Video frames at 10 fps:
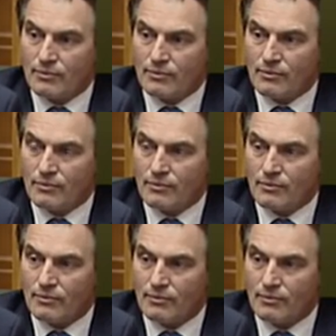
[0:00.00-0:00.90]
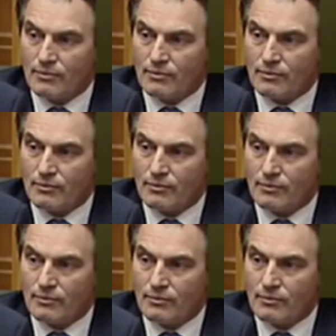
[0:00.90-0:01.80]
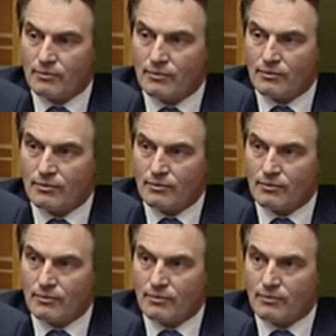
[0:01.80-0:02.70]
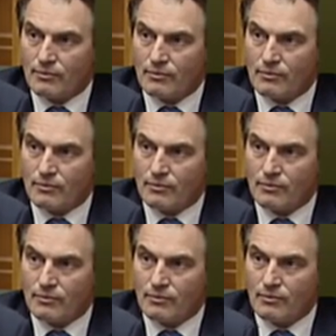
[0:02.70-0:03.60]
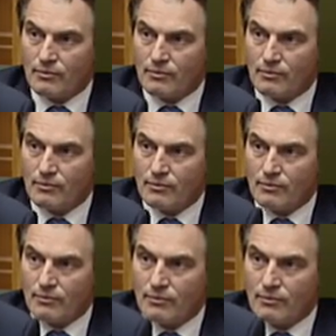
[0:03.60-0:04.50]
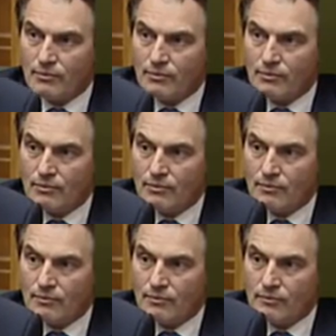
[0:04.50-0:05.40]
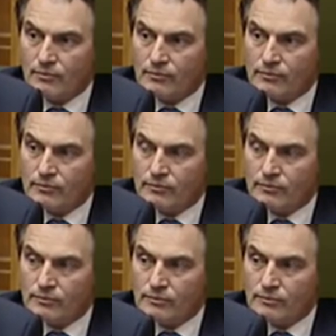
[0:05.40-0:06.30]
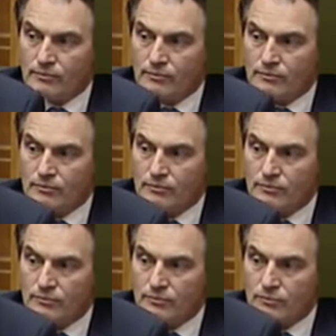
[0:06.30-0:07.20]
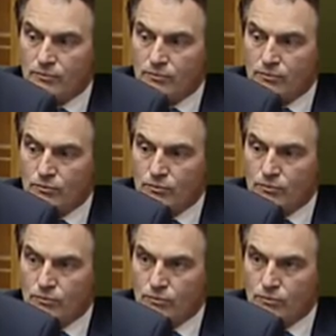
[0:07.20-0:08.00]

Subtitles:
(not speaking)